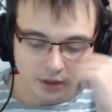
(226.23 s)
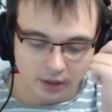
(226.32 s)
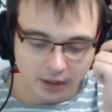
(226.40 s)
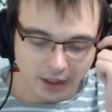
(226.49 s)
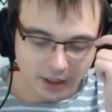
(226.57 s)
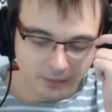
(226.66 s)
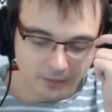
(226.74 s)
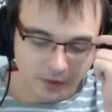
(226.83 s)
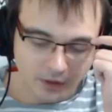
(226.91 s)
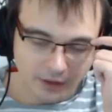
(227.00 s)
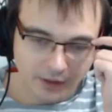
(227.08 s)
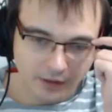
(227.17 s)
Yeah,
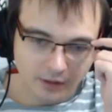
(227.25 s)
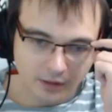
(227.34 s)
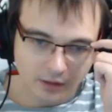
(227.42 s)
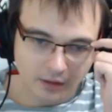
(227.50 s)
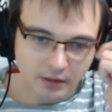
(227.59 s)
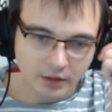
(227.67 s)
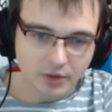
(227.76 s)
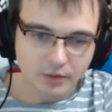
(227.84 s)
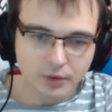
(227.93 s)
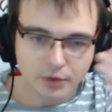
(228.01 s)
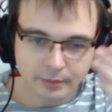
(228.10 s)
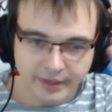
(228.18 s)
like, you don't
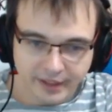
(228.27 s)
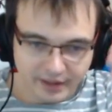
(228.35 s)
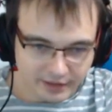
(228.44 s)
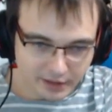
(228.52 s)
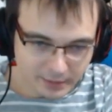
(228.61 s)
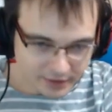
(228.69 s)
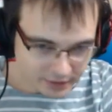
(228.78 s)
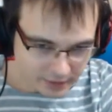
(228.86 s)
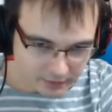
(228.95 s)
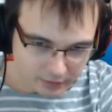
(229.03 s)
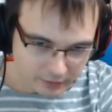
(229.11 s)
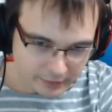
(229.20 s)
want to play a 3 mana
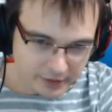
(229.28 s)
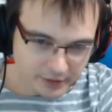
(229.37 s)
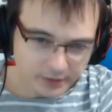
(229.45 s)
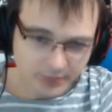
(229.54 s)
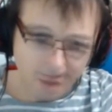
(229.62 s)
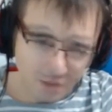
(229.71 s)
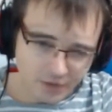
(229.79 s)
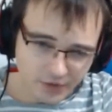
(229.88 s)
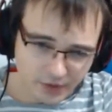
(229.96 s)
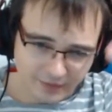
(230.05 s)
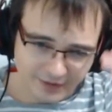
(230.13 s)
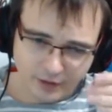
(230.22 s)
3/4, right?
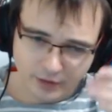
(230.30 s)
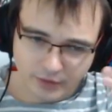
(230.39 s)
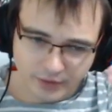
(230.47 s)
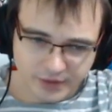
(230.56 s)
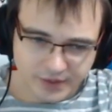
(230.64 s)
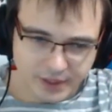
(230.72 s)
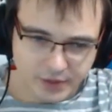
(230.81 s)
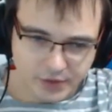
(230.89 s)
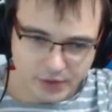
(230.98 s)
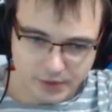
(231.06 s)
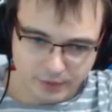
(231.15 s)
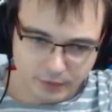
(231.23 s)
So whether or not this card is
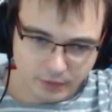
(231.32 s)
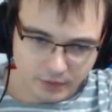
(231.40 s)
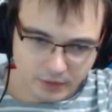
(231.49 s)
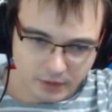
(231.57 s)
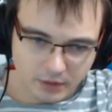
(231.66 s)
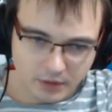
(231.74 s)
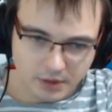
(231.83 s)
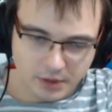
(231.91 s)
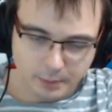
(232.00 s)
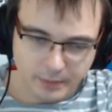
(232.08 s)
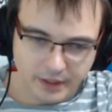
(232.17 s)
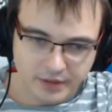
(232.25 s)
useful
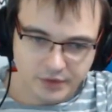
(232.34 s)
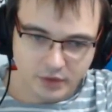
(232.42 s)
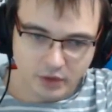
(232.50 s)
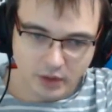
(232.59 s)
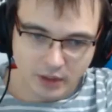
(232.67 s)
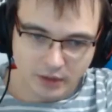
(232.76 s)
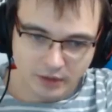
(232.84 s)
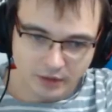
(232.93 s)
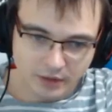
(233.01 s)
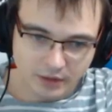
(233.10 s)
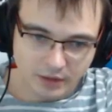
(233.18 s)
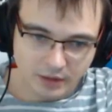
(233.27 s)
depends on
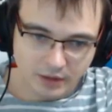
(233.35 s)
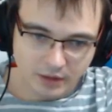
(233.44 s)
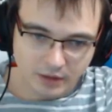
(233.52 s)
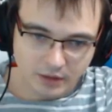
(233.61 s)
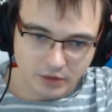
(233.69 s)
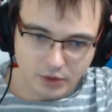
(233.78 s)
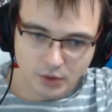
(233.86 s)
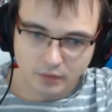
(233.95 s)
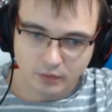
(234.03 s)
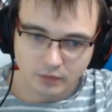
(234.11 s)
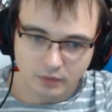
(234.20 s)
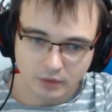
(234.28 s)

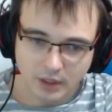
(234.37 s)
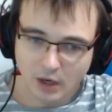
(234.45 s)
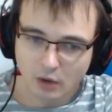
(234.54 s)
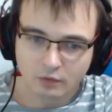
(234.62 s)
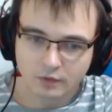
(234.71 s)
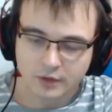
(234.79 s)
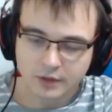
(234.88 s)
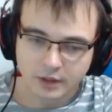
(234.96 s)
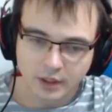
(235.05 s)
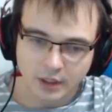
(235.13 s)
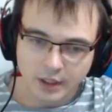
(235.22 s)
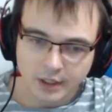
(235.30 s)
how often
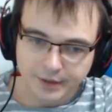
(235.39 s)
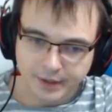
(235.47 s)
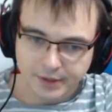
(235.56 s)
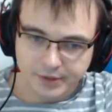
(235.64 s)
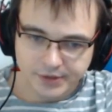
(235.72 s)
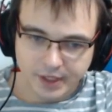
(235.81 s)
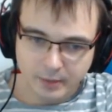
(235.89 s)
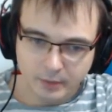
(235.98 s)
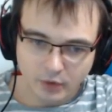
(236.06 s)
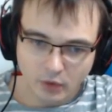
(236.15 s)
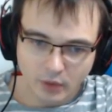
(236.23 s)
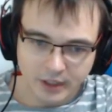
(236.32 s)
does this game
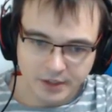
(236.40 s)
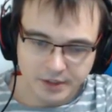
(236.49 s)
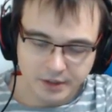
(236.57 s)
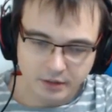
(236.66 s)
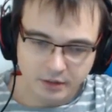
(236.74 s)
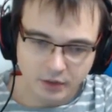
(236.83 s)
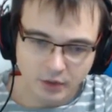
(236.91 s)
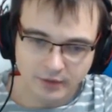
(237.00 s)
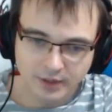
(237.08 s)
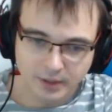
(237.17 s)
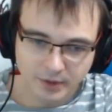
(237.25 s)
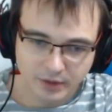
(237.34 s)
go until you have
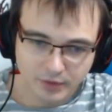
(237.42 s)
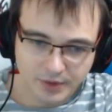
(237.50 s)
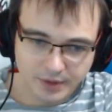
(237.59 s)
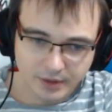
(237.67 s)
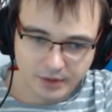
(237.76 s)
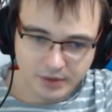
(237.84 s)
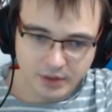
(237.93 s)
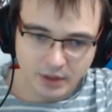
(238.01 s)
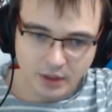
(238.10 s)
10 mana crystals?